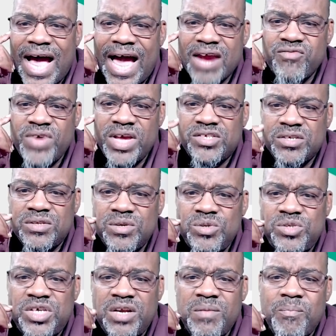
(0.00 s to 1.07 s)
high
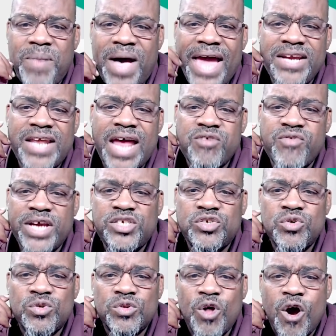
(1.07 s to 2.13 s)
resolution and
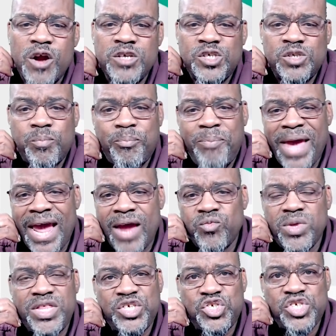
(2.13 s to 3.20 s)
bi-directional large
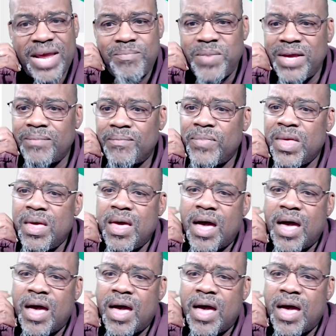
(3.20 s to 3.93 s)
bandwidth shaping,